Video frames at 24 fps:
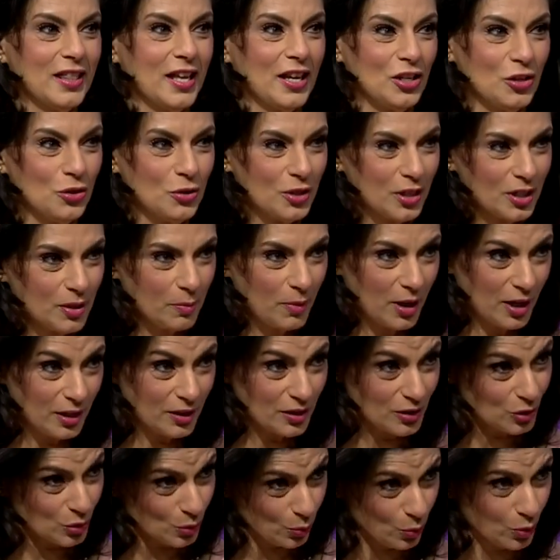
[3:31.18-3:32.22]
that you can
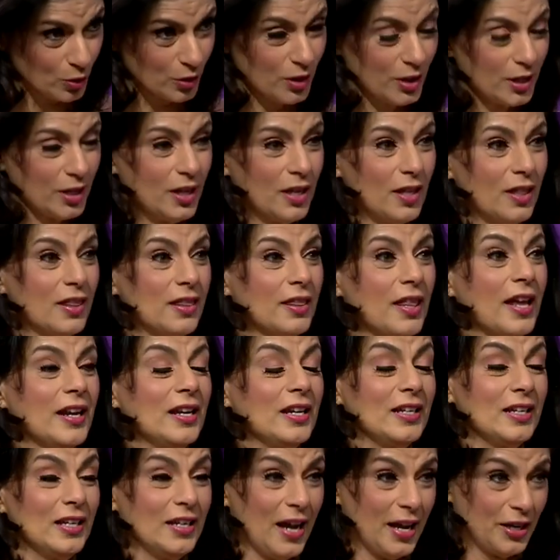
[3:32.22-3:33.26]
make this work, that
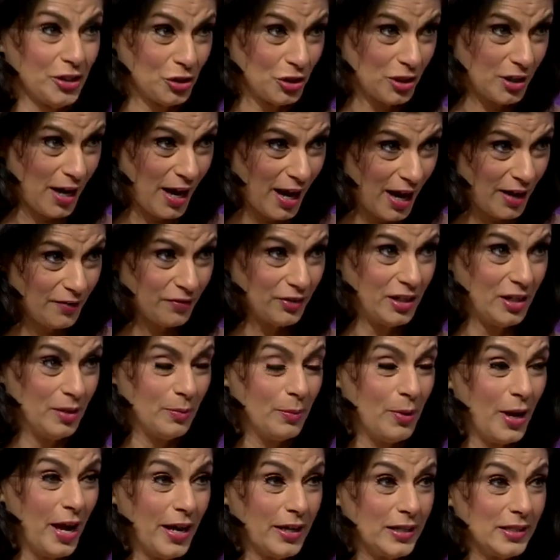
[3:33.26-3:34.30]
it can actually have an
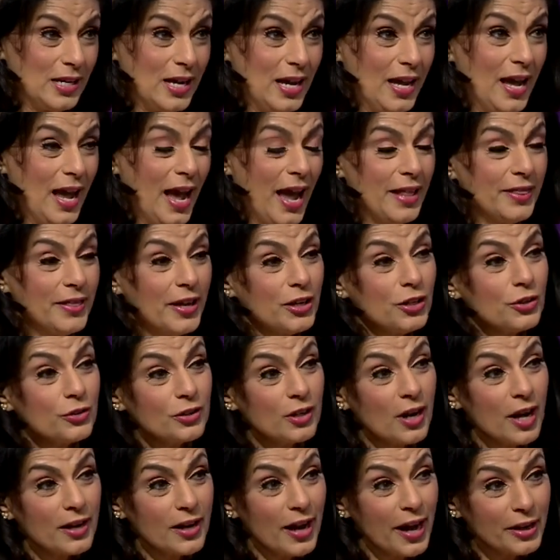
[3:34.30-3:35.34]
impact, and that
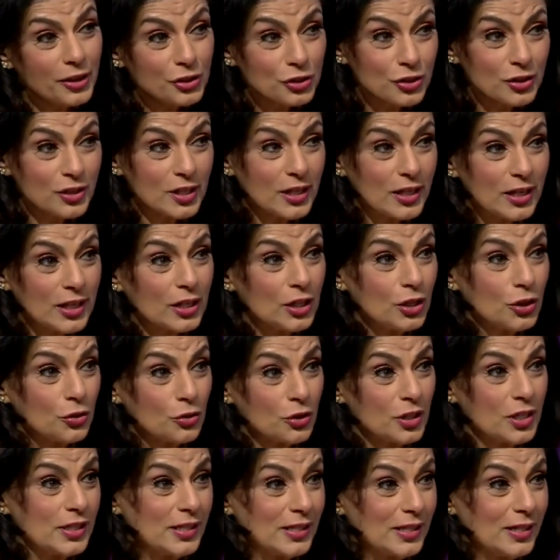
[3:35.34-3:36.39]
you're not actually
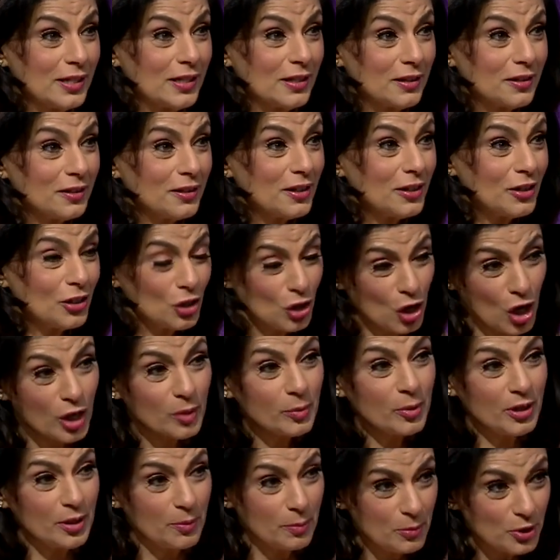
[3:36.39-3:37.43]
increasing
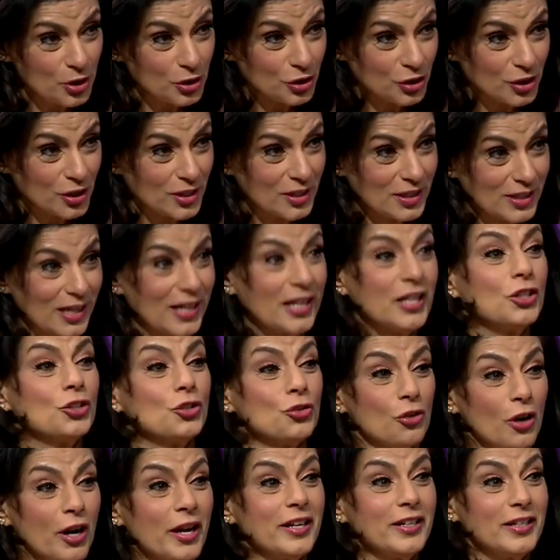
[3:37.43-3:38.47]
carbon emissions in
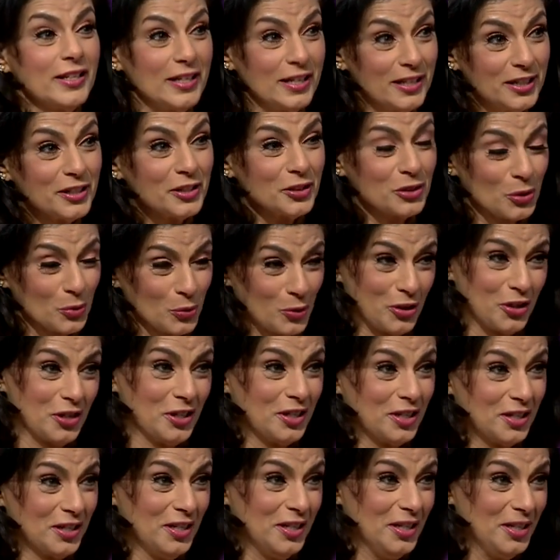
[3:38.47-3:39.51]
trying to get it to work?